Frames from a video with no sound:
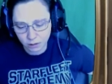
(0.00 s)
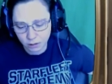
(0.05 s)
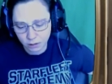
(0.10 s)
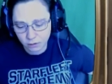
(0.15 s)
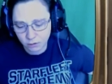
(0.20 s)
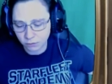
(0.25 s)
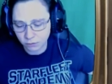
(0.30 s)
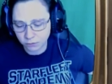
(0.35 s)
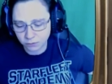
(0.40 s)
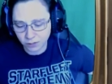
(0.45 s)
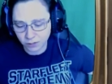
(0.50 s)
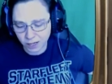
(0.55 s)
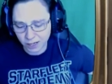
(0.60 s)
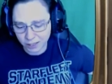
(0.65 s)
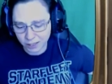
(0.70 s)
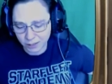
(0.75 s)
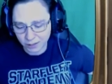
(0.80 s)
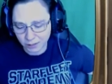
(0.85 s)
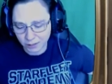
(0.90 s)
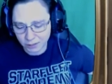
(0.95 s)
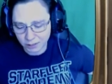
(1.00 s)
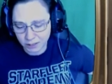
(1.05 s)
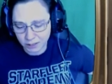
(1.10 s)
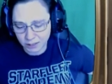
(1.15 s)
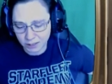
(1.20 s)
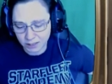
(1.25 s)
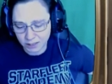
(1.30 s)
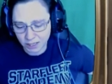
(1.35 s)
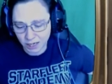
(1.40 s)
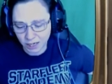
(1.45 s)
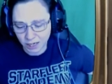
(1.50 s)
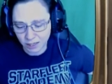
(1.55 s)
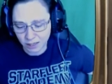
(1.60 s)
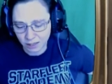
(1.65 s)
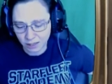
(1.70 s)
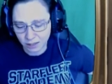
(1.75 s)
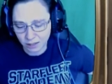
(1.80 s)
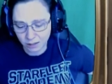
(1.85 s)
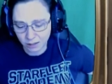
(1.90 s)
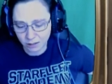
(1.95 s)
No flying into the sky.
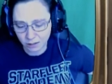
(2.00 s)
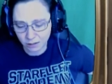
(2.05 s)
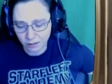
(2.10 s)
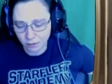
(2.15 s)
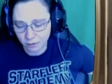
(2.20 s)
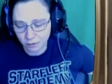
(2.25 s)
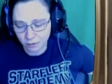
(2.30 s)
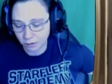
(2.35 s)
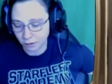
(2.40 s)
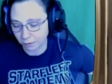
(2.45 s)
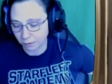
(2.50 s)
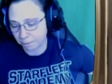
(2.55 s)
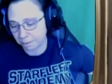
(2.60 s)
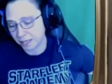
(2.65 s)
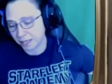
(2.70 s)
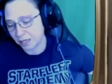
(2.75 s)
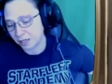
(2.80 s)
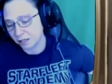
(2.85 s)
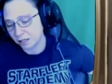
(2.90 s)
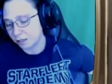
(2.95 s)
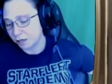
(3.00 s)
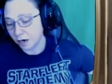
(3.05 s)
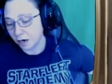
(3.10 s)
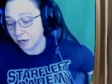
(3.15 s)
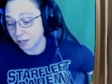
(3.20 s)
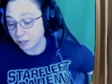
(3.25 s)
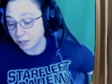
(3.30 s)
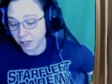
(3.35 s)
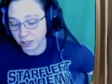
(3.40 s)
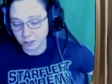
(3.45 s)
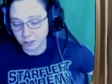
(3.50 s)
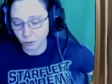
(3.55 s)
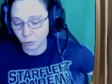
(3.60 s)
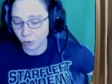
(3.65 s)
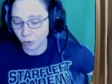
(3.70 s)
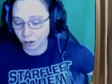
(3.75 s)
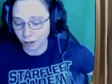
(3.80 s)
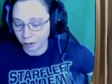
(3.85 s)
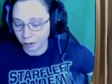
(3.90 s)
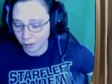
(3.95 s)
No. Kiari tries to
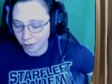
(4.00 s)
warn her,